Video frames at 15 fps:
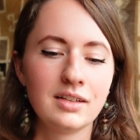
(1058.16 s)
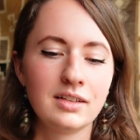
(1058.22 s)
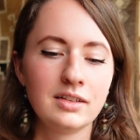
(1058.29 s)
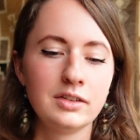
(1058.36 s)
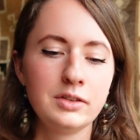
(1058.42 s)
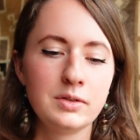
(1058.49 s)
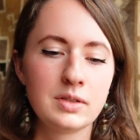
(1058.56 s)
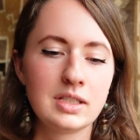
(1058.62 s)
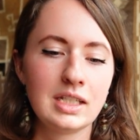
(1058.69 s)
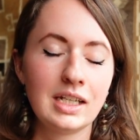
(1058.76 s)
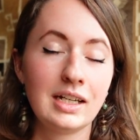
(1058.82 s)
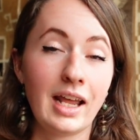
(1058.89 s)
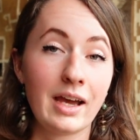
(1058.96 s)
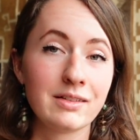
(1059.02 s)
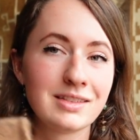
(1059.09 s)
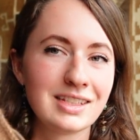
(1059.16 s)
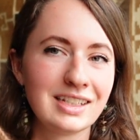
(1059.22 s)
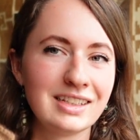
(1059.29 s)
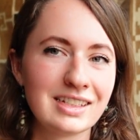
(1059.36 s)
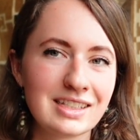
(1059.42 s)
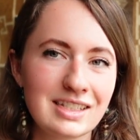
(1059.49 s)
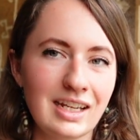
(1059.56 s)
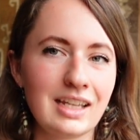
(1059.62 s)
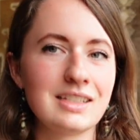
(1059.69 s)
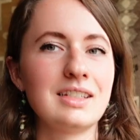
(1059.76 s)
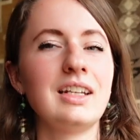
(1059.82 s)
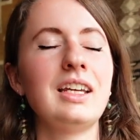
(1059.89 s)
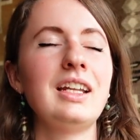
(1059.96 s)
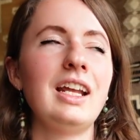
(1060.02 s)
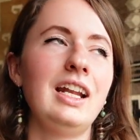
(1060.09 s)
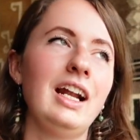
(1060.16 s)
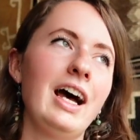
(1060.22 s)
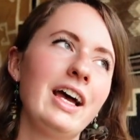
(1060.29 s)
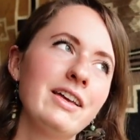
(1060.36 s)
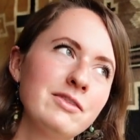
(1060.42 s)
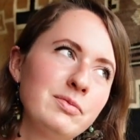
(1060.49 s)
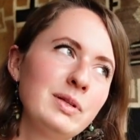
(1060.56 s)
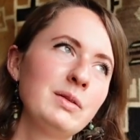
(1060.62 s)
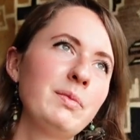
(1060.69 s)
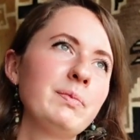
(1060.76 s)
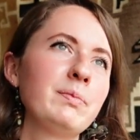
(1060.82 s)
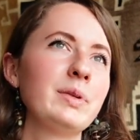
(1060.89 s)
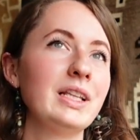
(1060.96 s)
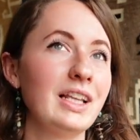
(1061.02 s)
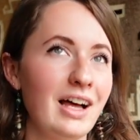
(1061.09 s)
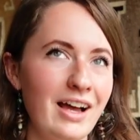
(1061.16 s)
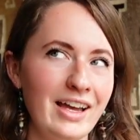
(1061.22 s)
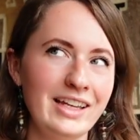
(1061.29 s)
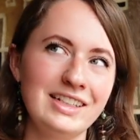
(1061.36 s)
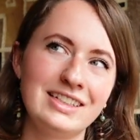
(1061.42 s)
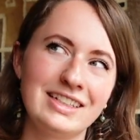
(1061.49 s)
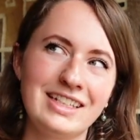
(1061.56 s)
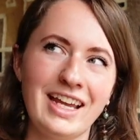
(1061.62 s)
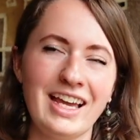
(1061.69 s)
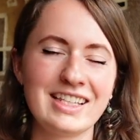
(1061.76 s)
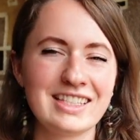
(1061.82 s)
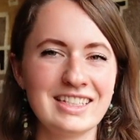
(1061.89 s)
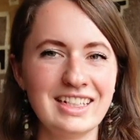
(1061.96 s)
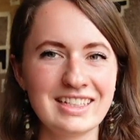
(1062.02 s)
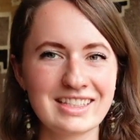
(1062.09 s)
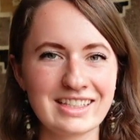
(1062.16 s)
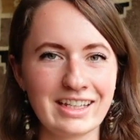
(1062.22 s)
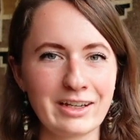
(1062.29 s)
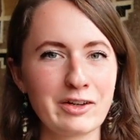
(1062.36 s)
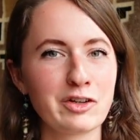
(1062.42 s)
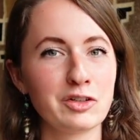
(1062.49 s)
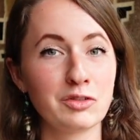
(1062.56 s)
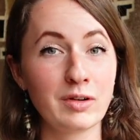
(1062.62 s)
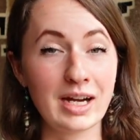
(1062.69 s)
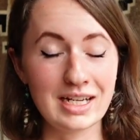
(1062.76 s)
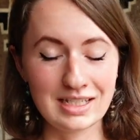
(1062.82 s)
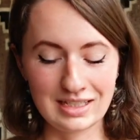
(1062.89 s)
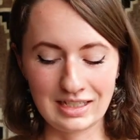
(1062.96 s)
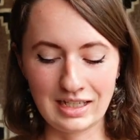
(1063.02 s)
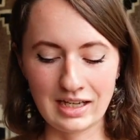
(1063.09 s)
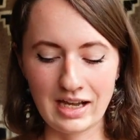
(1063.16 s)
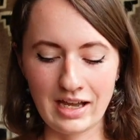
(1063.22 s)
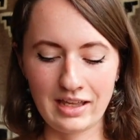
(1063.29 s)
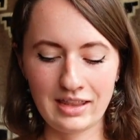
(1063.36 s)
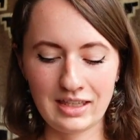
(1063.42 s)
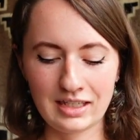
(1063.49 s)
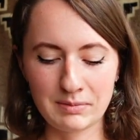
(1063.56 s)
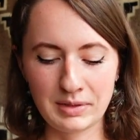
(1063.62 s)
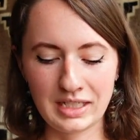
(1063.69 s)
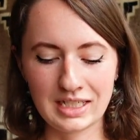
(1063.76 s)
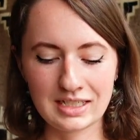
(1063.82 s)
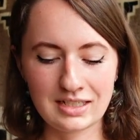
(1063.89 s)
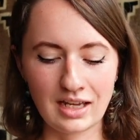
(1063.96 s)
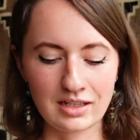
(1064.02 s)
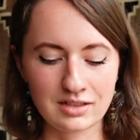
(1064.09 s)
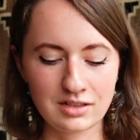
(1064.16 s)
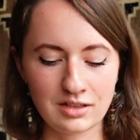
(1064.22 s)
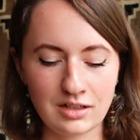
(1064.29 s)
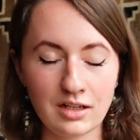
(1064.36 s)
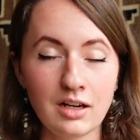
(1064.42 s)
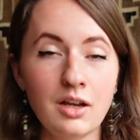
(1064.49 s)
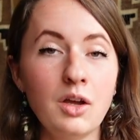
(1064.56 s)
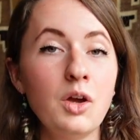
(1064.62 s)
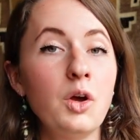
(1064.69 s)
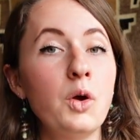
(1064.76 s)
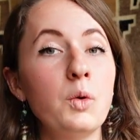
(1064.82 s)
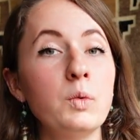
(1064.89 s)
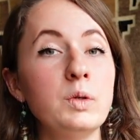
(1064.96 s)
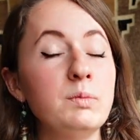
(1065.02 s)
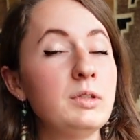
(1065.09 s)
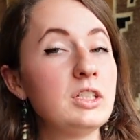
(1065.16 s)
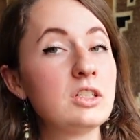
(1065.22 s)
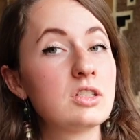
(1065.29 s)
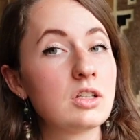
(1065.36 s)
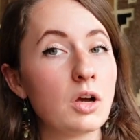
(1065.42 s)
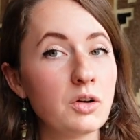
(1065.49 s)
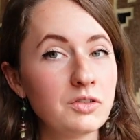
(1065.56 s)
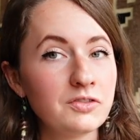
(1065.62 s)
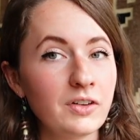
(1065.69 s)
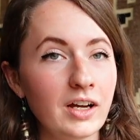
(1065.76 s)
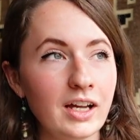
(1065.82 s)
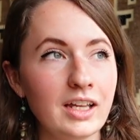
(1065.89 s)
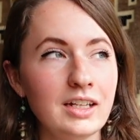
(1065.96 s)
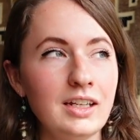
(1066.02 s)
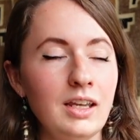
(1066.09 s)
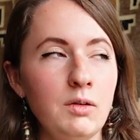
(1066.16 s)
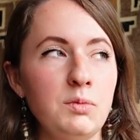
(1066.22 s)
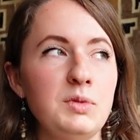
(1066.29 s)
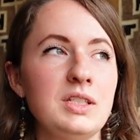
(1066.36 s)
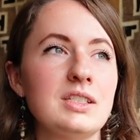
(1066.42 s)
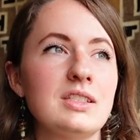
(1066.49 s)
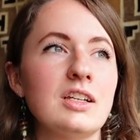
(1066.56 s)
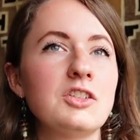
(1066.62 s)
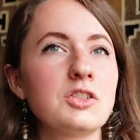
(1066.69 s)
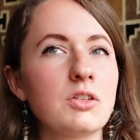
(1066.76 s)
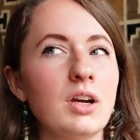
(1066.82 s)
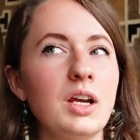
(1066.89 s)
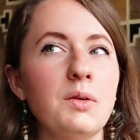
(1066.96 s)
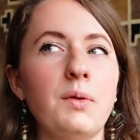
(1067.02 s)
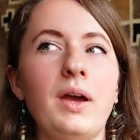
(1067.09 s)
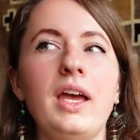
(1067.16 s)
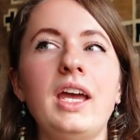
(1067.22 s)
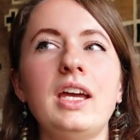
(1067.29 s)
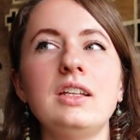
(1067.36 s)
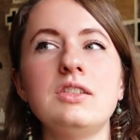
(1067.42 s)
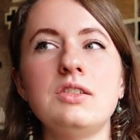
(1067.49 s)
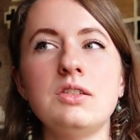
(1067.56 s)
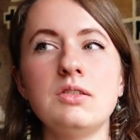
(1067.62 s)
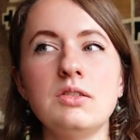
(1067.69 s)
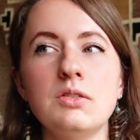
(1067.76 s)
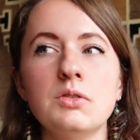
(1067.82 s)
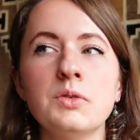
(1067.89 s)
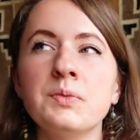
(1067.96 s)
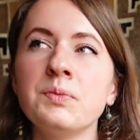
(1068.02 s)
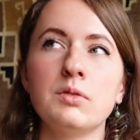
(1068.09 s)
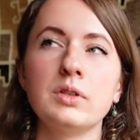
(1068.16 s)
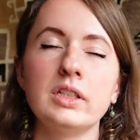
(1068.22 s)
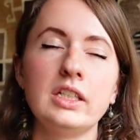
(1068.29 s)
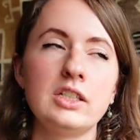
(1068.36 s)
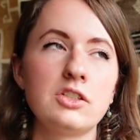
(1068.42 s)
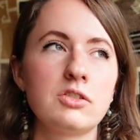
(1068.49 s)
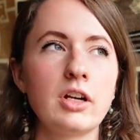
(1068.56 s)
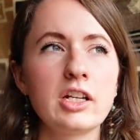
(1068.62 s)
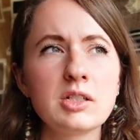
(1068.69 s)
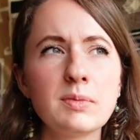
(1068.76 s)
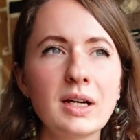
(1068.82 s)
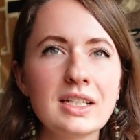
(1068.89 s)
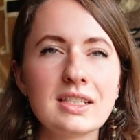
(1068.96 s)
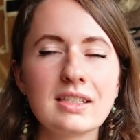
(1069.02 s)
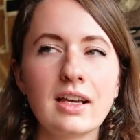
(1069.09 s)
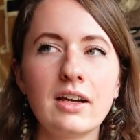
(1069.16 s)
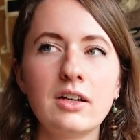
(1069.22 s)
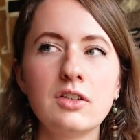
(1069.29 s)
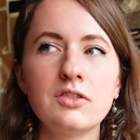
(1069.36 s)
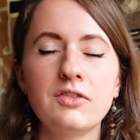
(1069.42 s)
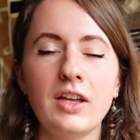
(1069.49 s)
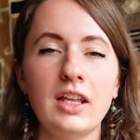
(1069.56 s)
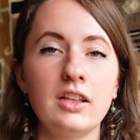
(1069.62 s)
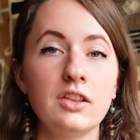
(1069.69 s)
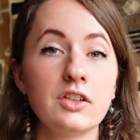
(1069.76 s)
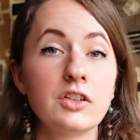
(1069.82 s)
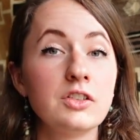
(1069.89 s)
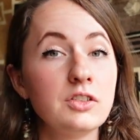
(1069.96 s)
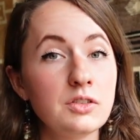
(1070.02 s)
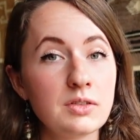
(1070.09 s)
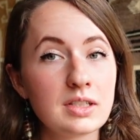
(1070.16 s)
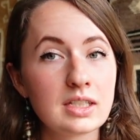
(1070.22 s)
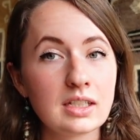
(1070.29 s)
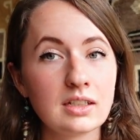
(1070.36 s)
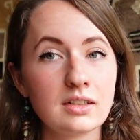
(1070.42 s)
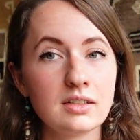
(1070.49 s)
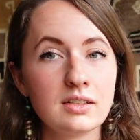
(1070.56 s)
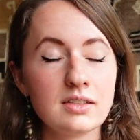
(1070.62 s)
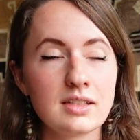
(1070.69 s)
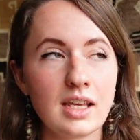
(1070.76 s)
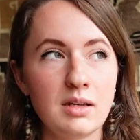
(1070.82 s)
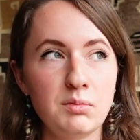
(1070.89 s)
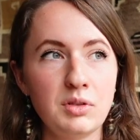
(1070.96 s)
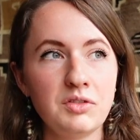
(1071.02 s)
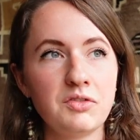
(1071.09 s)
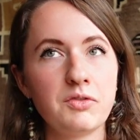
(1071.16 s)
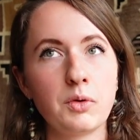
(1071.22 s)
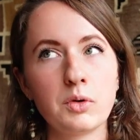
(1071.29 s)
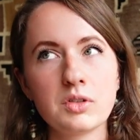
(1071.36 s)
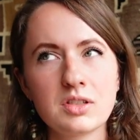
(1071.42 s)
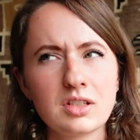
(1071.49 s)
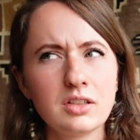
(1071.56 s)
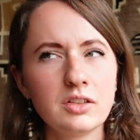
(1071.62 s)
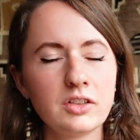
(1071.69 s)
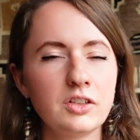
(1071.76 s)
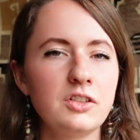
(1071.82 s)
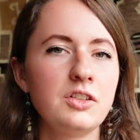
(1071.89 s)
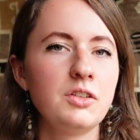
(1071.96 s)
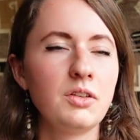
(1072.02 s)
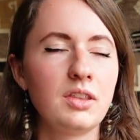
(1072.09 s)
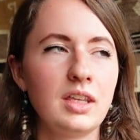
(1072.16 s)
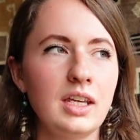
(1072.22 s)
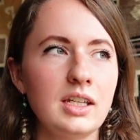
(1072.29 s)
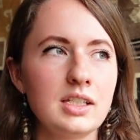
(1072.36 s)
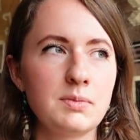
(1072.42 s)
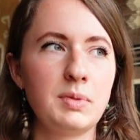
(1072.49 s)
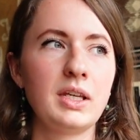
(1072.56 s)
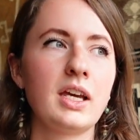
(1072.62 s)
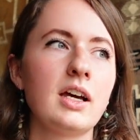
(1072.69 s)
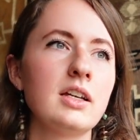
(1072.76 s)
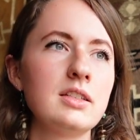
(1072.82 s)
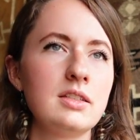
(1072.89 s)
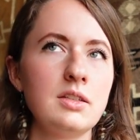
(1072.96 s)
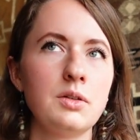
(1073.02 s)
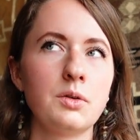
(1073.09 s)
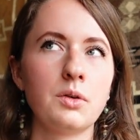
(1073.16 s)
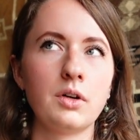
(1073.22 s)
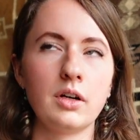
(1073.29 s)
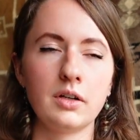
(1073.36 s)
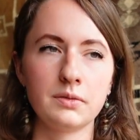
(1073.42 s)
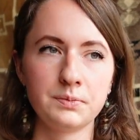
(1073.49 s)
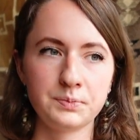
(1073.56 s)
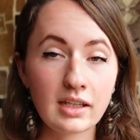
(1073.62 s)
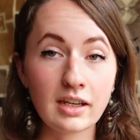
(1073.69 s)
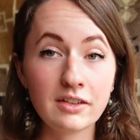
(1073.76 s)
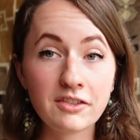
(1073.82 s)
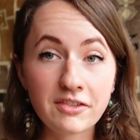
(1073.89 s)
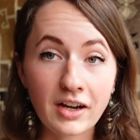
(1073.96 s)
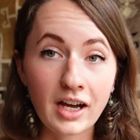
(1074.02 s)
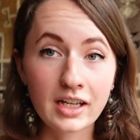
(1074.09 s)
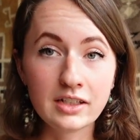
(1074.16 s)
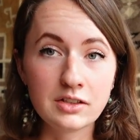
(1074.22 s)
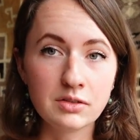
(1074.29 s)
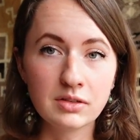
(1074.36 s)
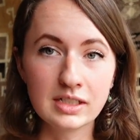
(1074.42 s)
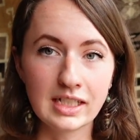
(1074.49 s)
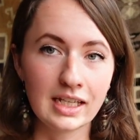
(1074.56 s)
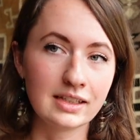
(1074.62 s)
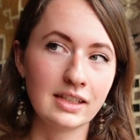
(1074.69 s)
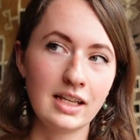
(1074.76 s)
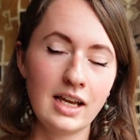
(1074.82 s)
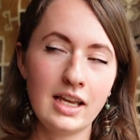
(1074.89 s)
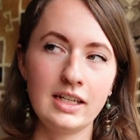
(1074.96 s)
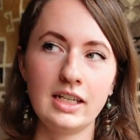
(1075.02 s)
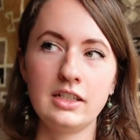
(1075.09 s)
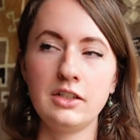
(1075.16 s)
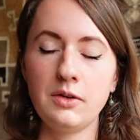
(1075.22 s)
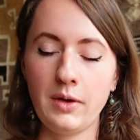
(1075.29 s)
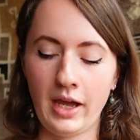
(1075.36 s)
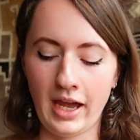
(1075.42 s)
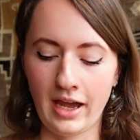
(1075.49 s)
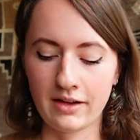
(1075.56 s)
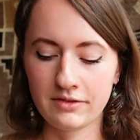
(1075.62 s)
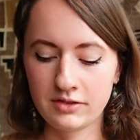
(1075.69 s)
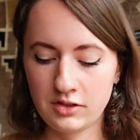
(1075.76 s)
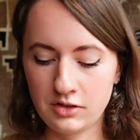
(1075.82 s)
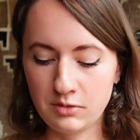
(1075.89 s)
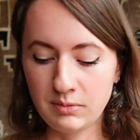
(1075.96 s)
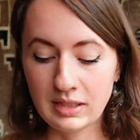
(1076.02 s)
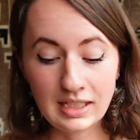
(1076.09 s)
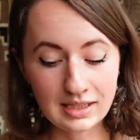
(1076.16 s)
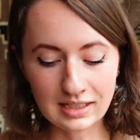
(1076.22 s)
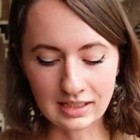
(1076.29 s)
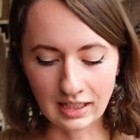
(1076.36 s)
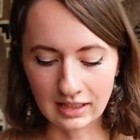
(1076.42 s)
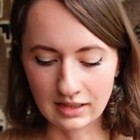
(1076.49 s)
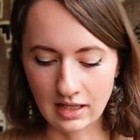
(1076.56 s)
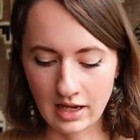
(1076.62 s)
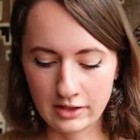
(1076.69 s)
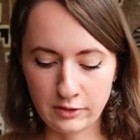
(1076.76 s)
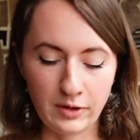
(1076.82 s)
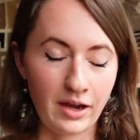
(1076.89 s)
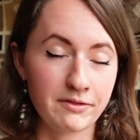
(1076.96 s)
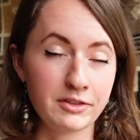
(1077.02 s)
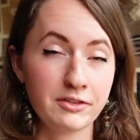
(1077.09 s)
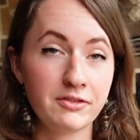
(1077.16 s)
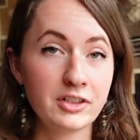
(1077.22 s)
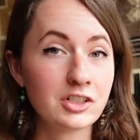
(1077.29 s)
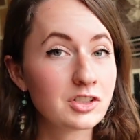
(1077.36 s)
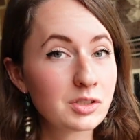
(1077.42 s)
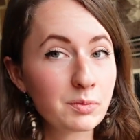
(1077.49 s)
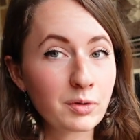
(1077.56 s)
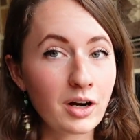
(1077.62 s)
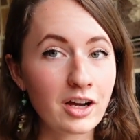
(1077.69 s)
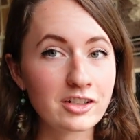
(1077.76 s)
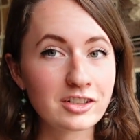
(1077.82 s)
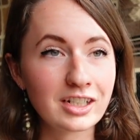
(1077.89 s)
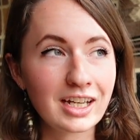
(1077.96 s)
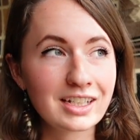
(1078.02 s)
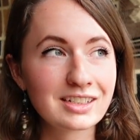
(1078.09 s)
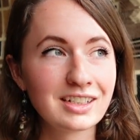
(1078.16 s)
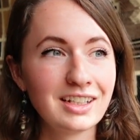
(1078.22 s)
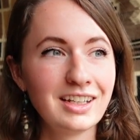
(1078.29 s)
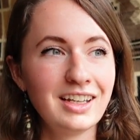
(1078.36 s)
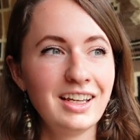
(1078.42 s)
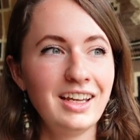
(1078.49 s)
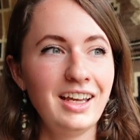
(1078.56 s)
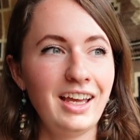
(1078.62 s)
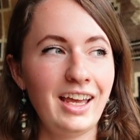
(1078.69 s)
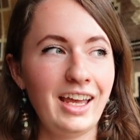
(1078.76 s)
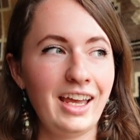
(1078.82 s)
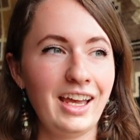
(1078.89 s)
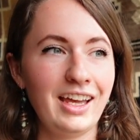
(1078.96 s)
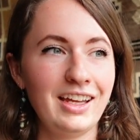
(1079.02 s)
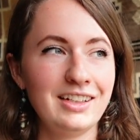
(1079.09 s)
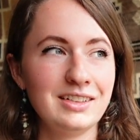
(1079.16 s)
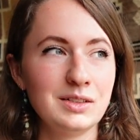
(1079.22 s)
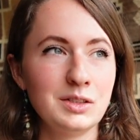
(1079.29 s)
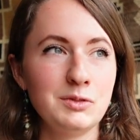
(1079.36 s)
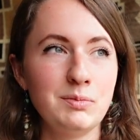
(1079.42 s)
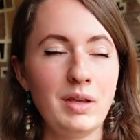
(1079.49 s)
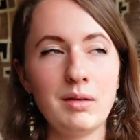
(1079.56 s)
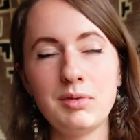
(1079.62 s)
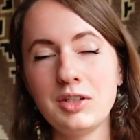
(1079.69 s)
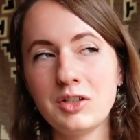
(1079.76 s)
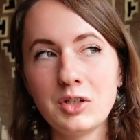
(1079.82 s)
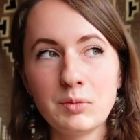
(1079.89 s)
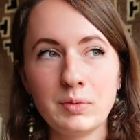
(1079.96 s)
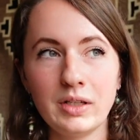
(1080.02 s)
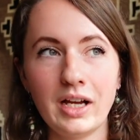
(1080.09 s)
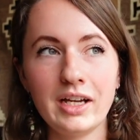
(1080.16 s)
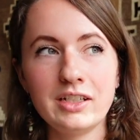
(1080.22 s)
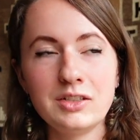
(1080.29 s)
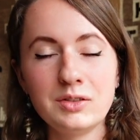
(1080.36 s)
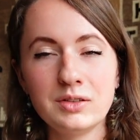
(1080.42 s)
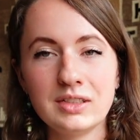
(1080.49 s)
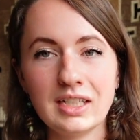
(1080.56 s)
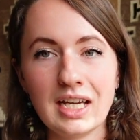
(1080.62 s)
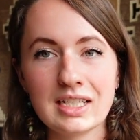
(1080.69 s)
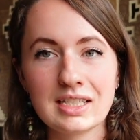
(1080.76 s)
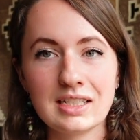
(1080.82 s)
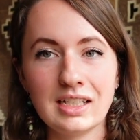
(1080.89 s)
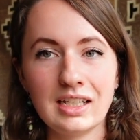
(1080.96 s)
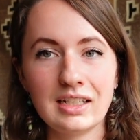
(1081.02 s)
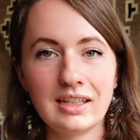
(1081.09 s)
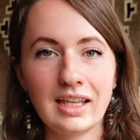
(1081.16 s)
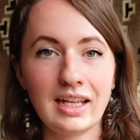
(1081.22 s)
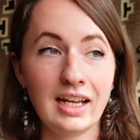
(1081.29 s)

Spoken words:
Lucy announcing this TestKnit, and I've been applying to TestKnits like crazy. I think being a tester would be so fun. It would be such a great way to really stretch myself and learn new skills and be forced to learn new things, because you're confined to a deadline and you have to meet the deadline. You have to finish the project, and maybe you're applying to a TestKnit that